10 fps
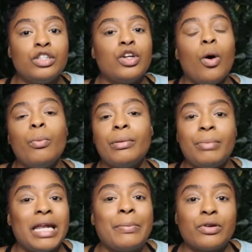don't
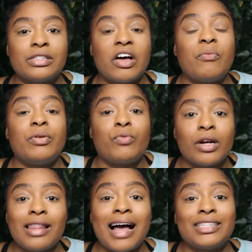beat up yourself, but
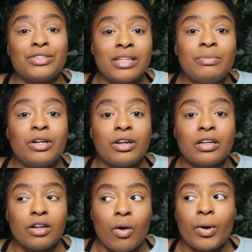realize there's something
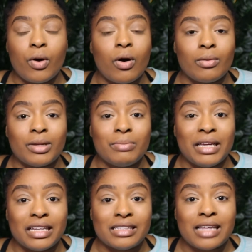going on with
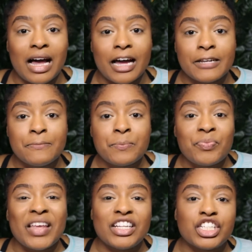me inside,
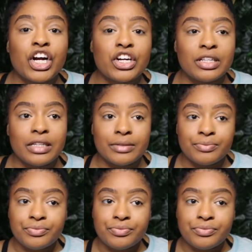internally,